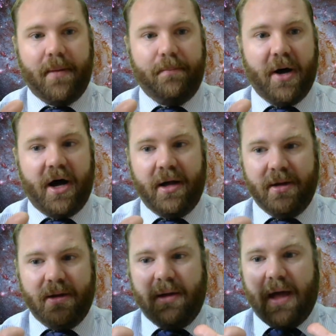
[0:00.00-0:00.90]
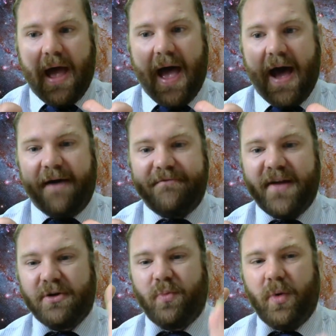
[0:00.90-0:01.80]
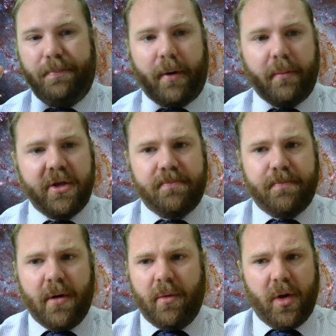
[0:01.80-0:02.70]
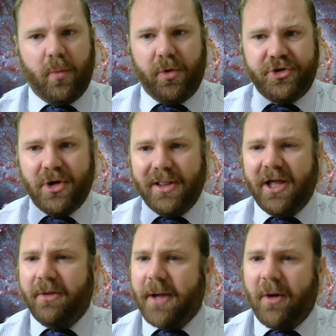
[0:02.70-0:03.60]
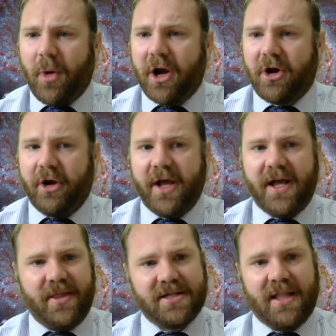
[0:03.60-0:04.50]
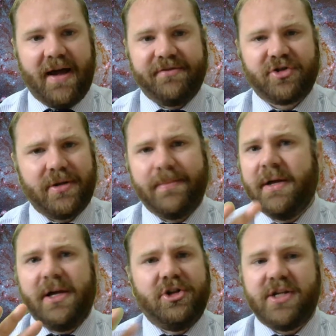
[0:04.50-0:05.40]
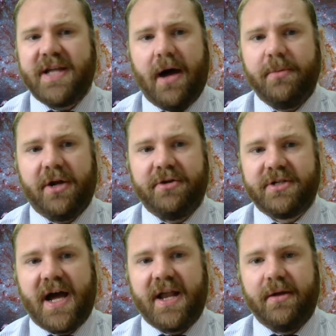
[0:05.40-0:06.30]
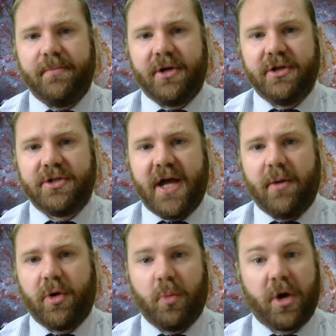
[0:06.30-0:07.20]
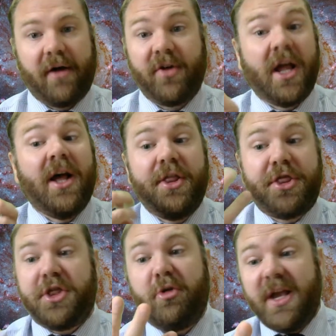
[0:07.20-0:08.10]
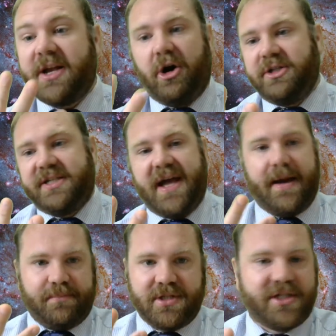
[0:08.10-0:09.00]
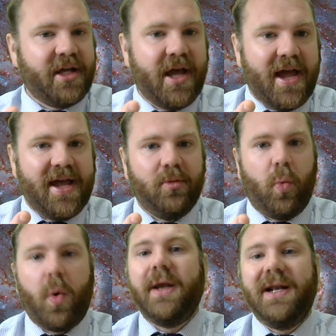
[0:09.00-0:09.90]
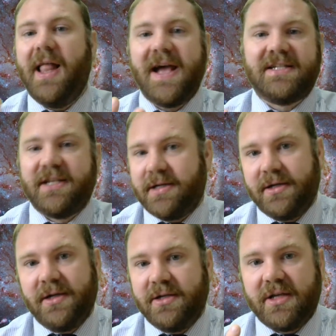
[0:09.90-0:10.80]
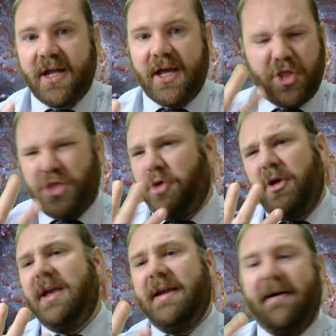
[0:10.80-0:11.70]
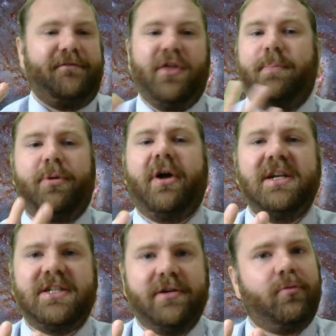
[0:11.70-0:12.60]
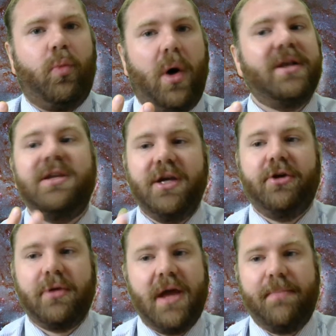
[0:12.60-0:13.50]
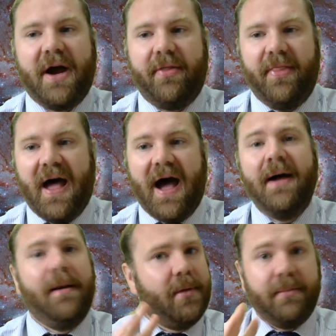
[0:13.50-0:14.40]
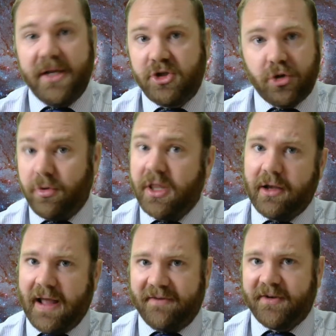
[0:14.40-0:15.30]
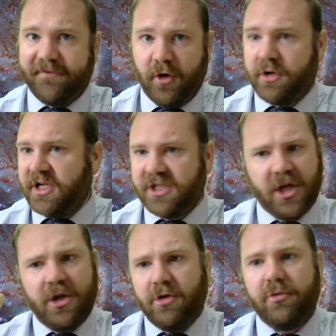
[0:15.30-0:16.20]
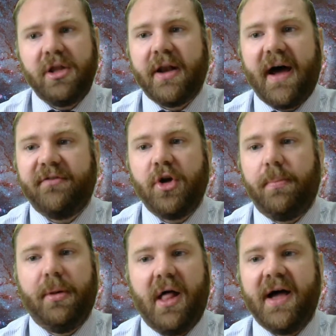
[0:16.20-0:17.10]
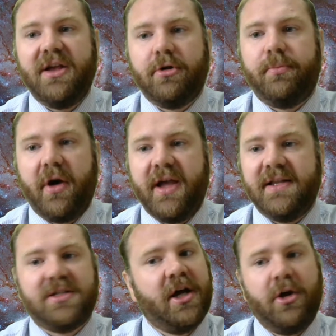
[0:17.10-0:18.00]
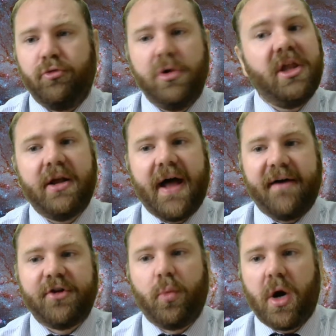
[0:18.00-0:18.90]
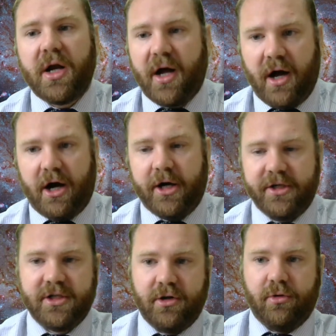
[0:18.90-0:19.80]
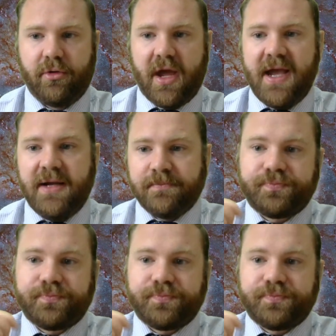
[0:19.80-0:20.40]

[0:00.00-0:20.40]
but I figured we'll probably we'll do a little bit of work on it in this live stream just to help you understand it because we're covering 3 concepts in one lesson today. 3 for the price of 1. You don't get better than that. But it means you're really going to have to focus. You're really going to have to apply your brains. Really going to have to work hard. Okay?